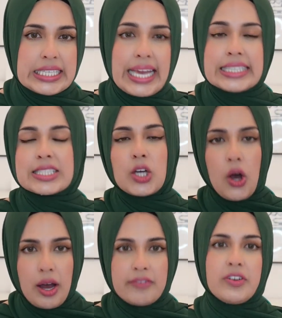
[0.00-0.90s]
His
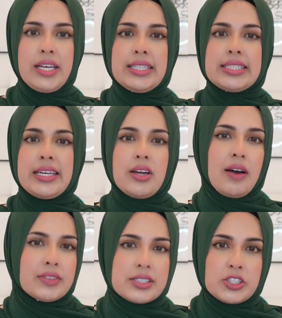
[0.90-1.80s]
confidence in
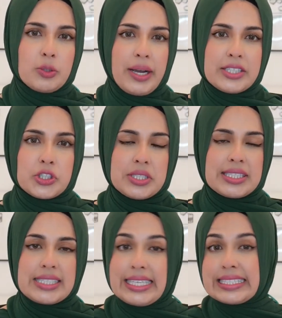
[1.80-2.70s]
novel
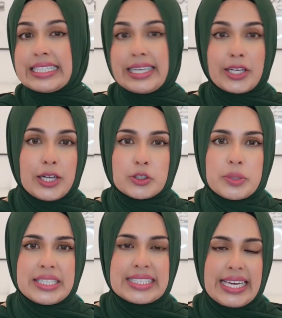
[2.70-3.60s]
situations in Sina
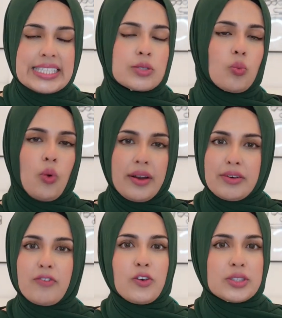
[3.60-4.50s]
countries is
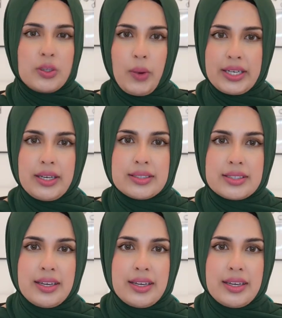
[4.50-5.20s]
wonderful to witness.